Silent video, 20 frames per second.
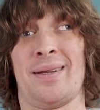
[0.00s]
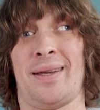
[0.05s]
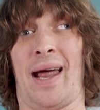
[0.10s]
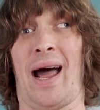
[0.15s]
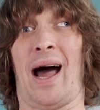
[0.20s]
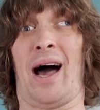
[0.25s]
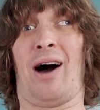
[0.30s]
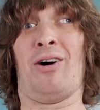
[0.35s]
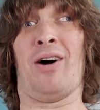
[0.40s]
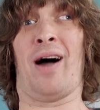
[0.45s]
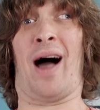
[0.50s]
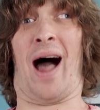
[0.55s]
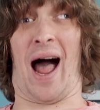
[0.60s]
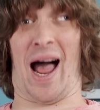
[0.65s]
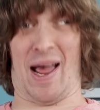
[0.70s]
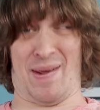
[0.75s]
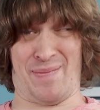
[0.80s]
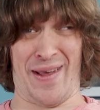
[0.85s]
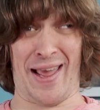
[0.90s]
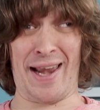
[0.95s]
Now,
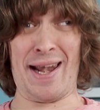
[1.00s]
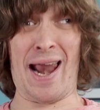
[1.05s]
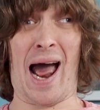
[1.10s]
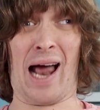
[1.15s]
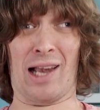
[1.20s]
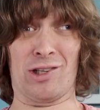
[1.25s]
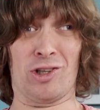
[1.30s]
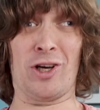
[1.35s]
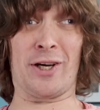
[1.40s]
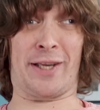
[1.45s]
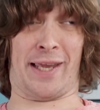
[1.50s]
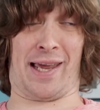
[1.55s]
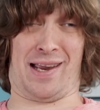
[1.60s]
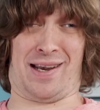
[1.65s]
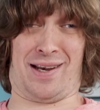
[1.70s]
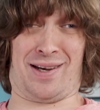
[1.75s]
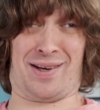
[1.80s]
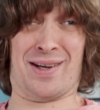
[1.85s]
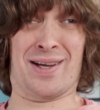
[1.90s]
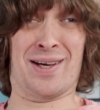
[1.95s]
I may not look
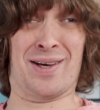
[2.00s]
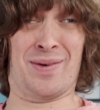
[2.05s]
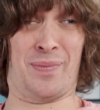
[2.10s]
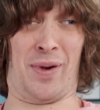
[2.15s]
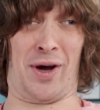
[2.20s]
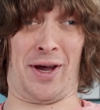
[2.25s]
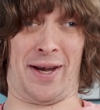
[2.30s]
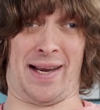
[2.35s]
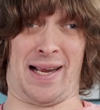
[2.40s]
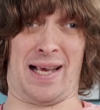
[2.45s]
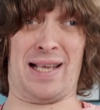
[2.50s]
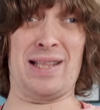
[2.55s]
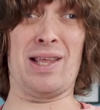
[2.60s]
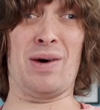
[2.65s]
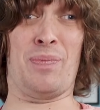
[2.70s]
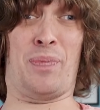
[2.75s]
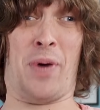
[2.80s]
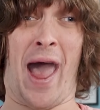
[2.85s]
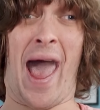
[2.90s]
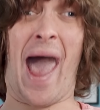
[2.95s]
it, but in
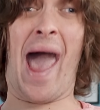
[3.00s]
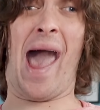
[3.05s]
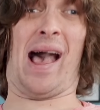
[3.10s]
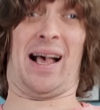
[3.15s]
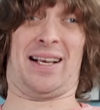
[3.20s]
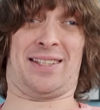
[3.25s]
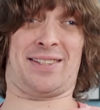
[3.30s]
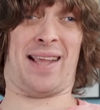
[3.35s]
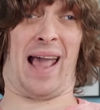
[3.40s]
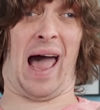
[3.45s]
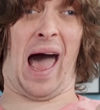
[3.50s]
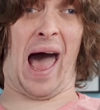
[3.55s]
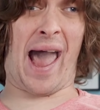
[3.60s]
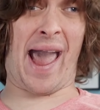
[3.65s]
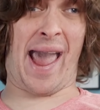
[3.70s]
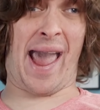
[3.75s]
the past, I